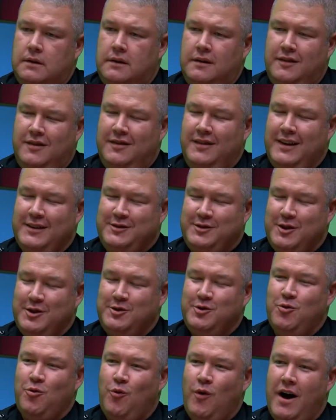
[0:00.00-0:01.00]
That's
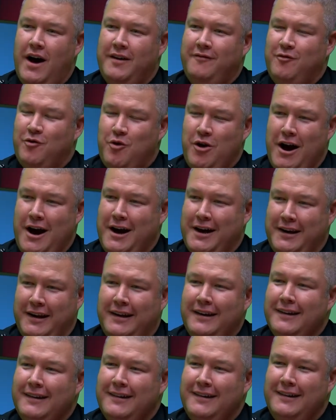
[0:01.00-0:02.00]
such a wide variety
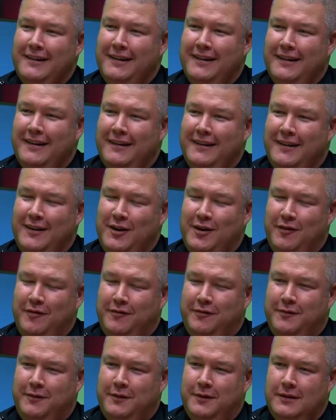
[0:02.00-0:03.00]

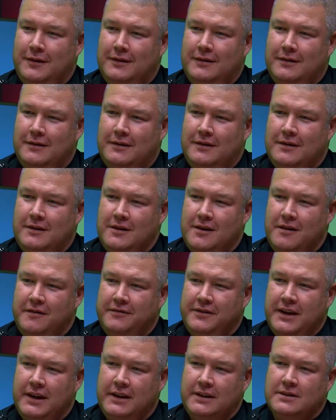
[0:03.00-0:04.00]
of
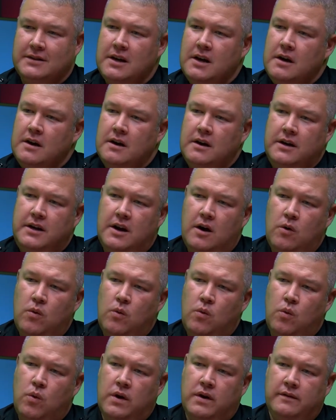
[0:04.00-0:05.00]
things. You know,
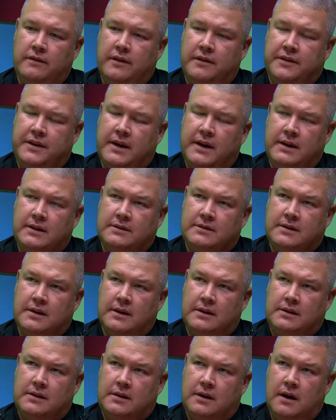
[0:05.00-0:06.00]
one of the things
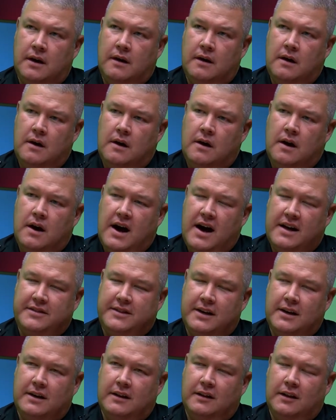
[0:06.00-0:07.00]
that I
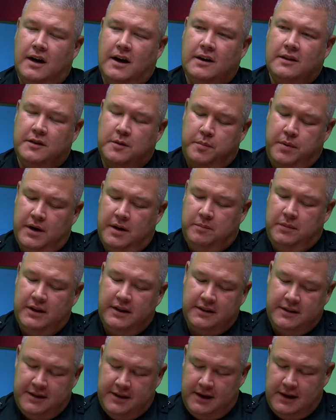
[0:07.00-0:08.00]
think a lot of the public
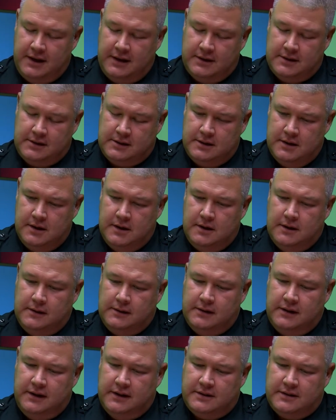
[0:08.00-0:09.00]
thinks
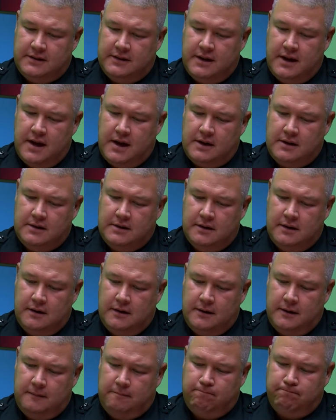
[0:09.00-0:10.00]
is that
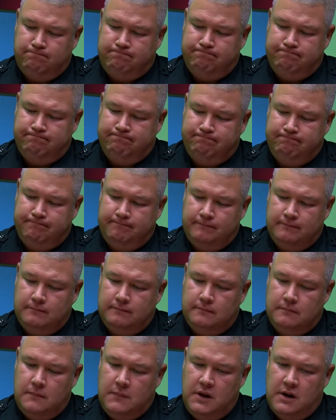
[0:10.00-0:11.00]

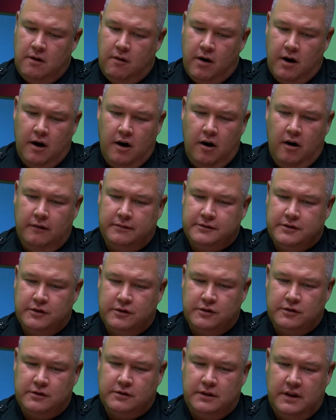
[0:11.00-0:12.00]
our
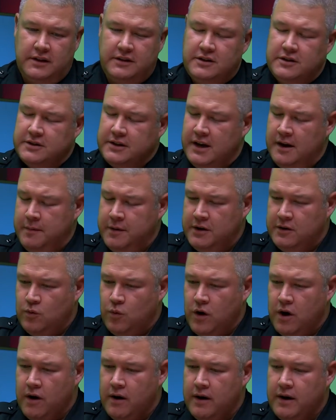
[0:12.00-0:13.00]
officers, they just come into
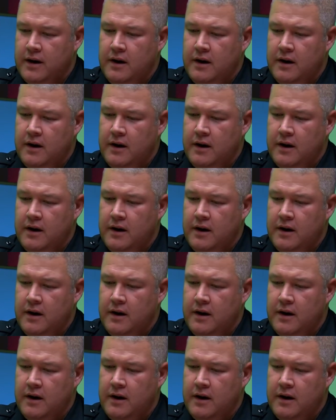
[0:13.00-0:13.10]
work